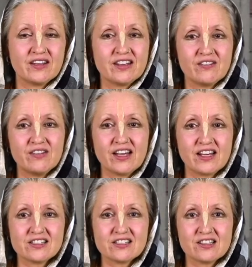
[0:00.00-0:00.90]
giving
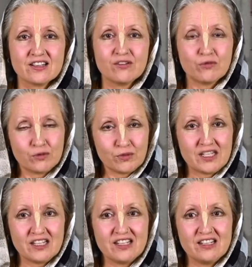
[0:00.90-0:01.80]
us what we
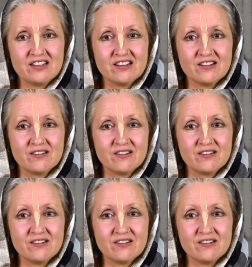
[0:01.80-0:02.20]
need,